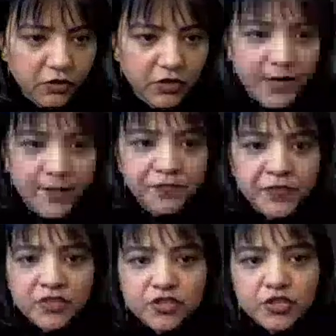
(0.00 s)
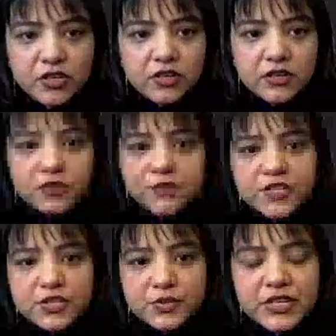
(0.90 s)
Okay, so the
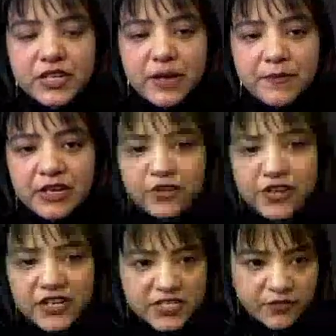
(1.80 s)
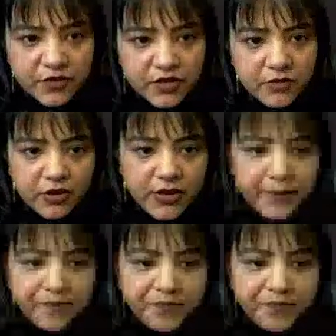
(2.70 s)
first word, ameliorate, is a verb, okay?